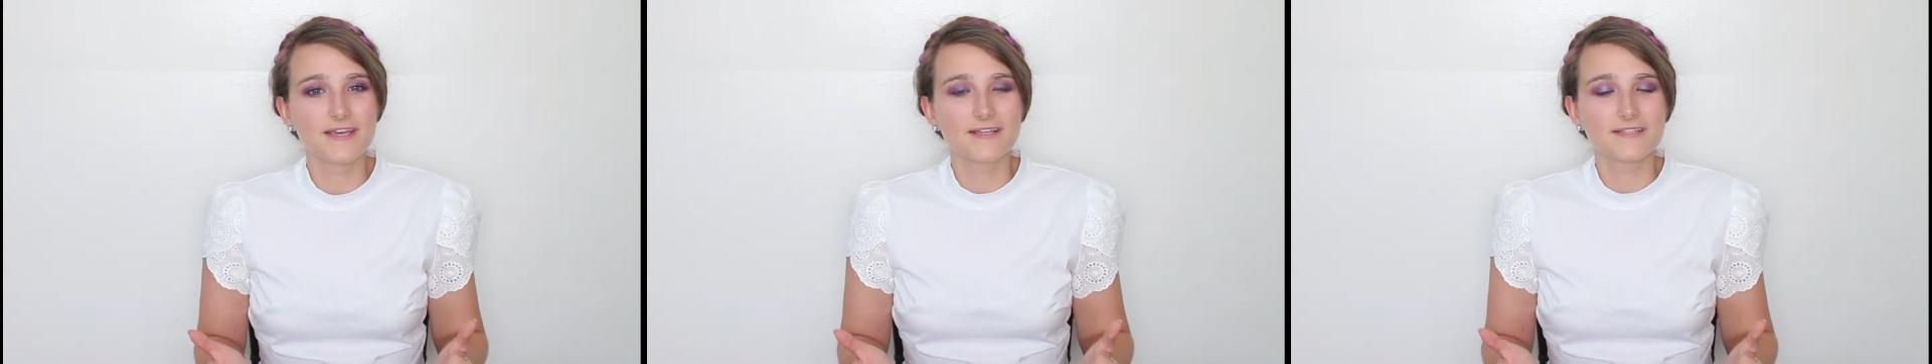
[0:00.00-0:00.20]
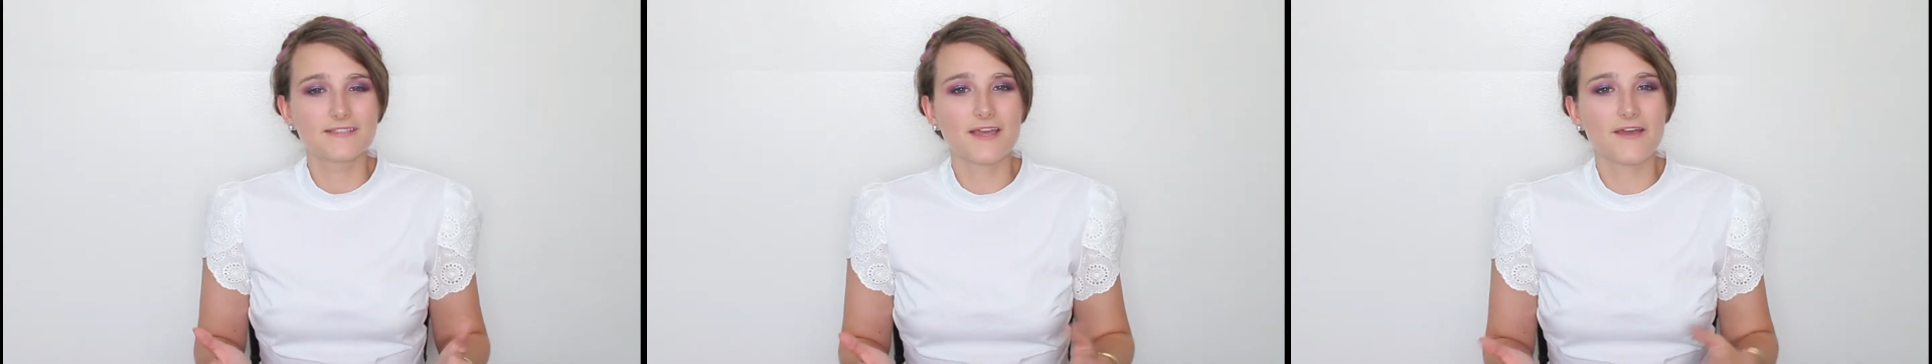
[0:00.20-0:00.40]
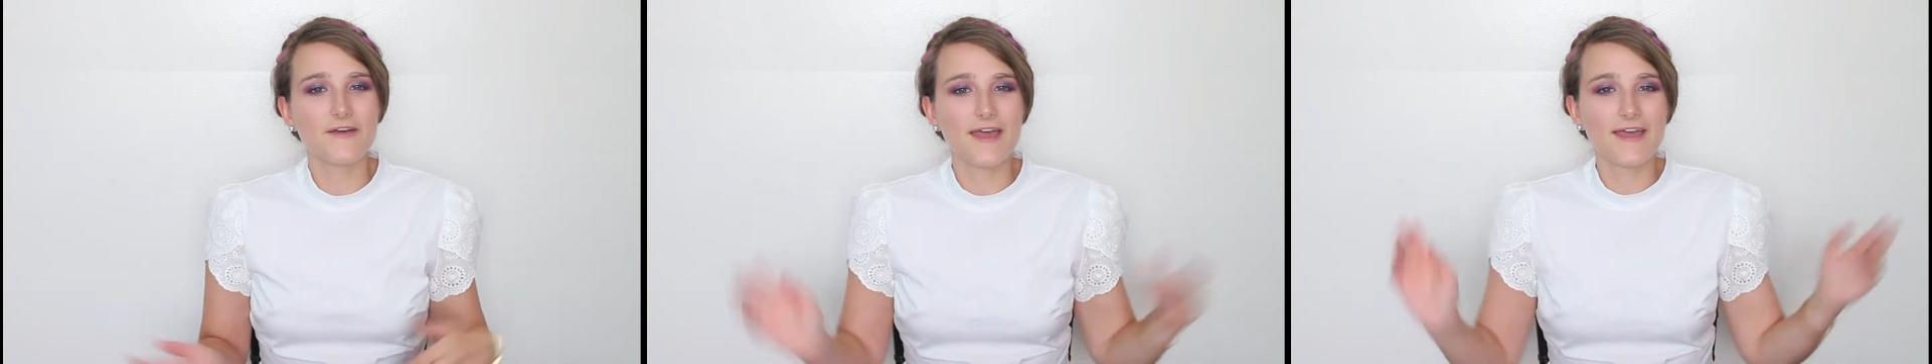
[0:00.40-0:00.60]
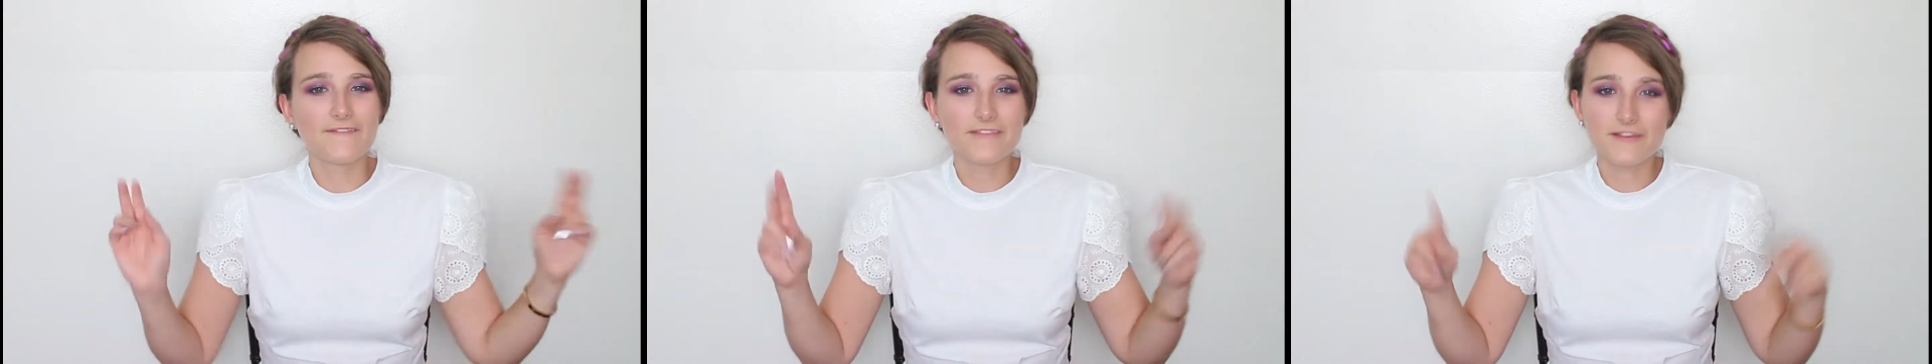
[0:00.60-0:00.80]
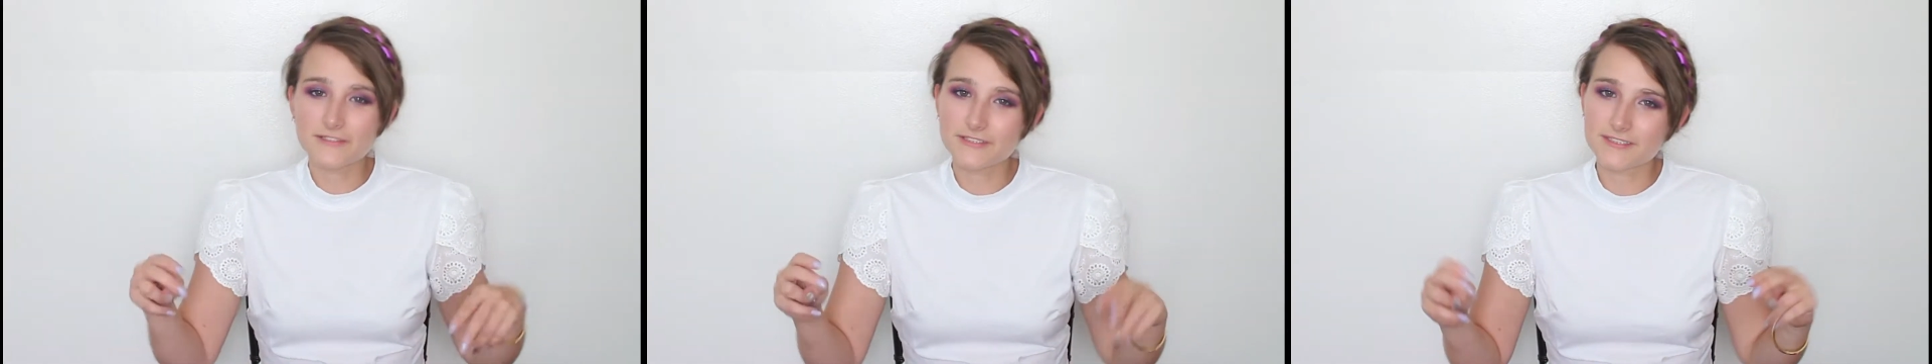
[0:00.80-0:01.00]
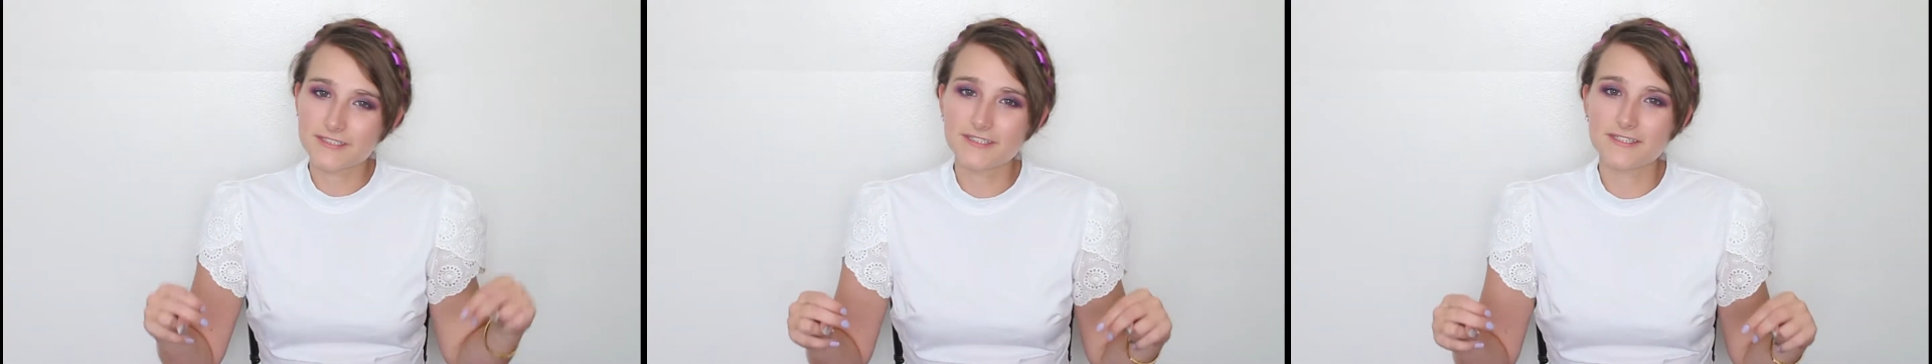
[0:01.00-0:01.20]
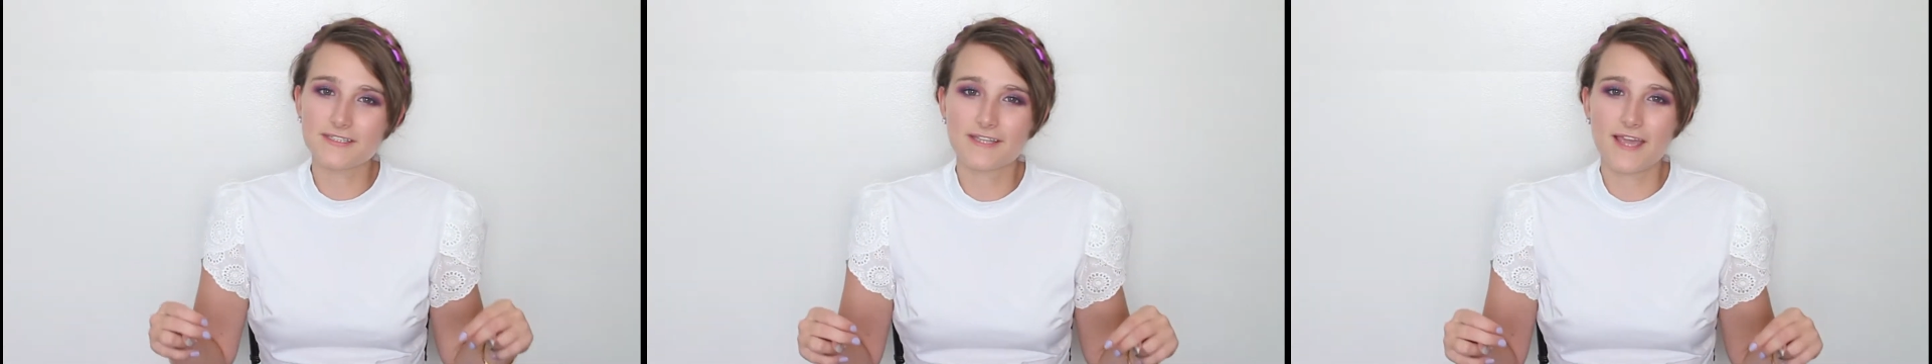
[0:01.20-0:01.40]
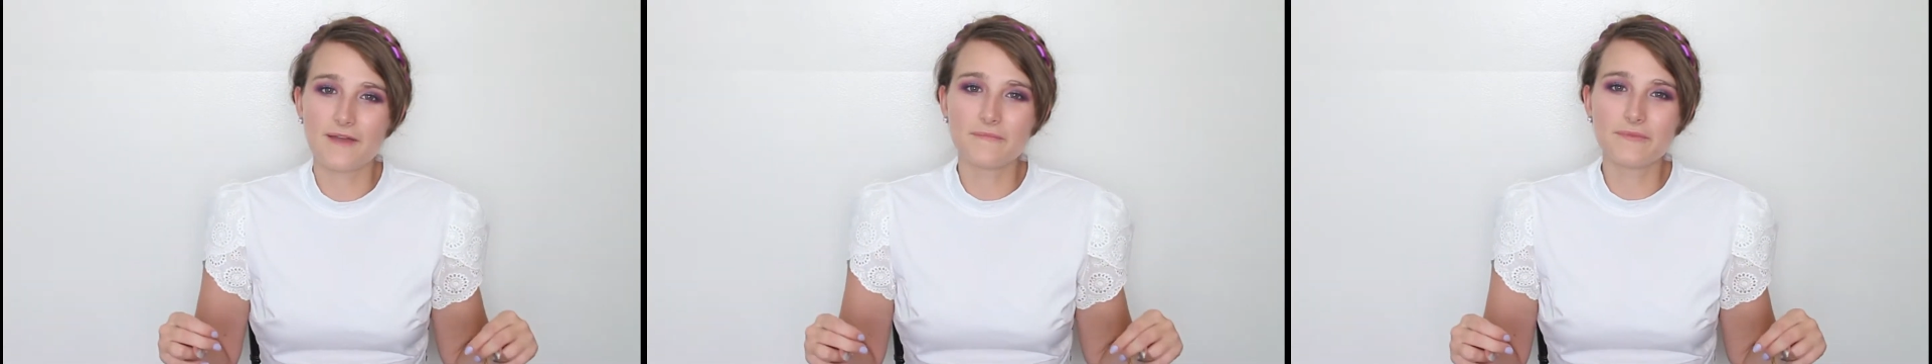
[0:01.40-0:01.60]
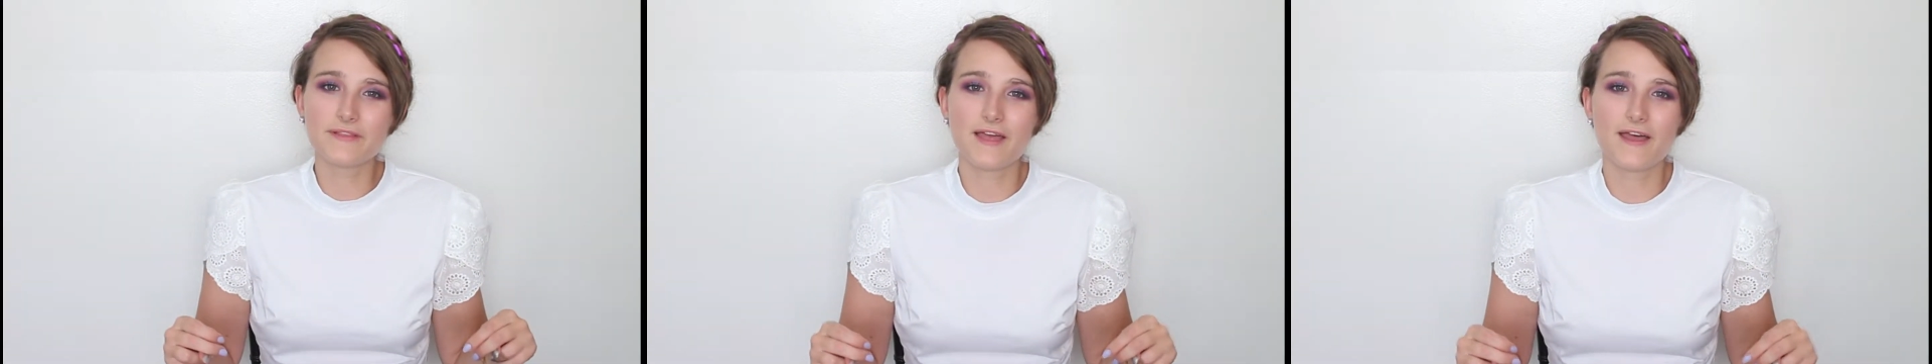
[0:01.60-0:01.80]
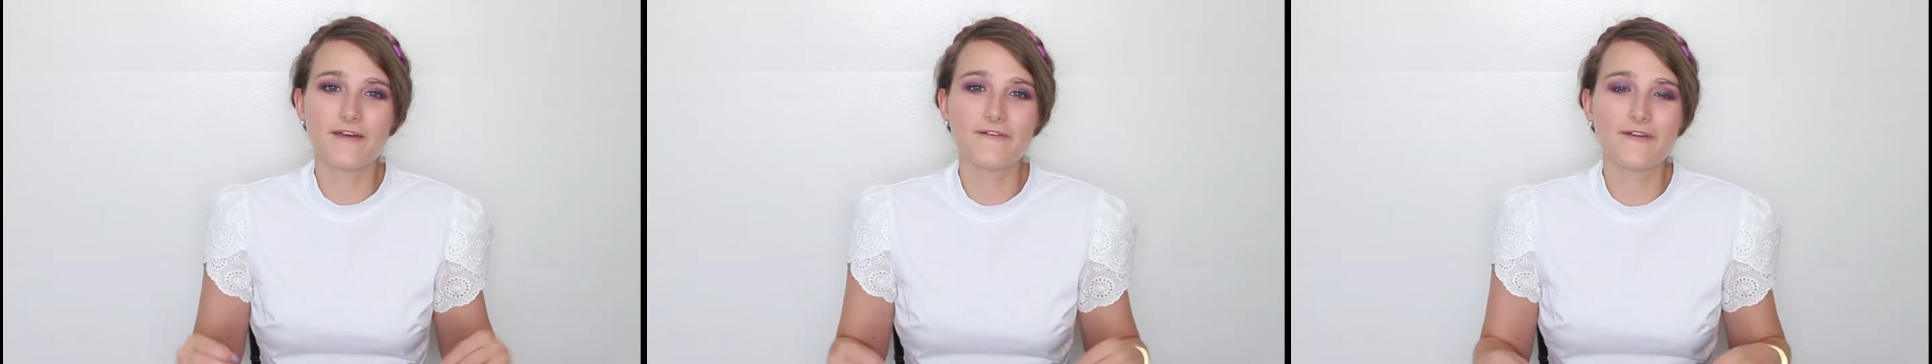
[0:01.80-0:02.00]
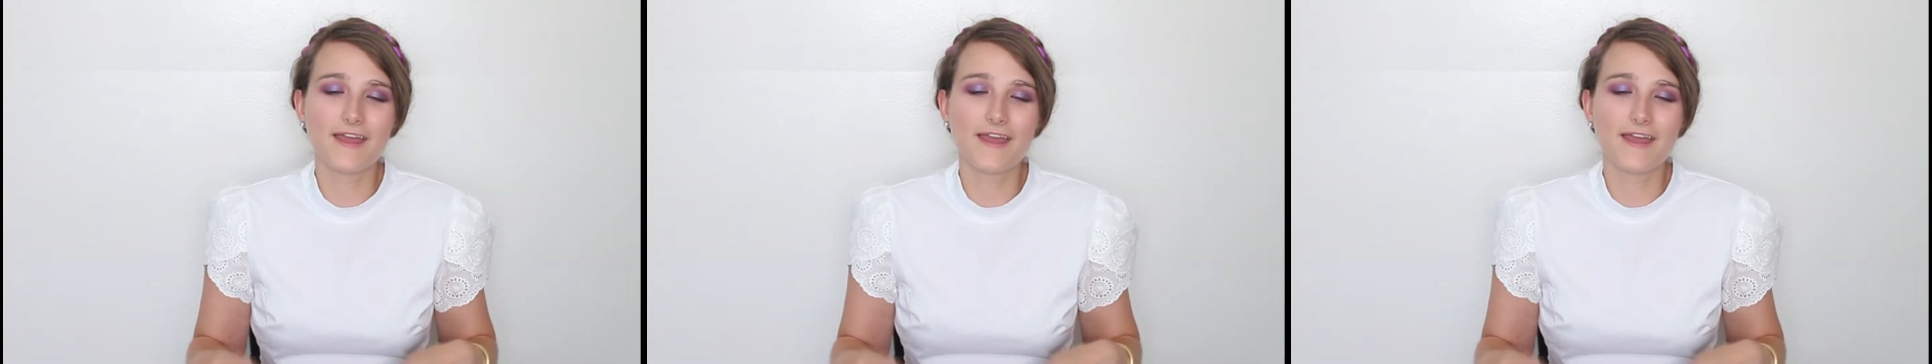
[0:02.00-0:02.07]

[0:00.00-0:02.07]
So I have those linked down below,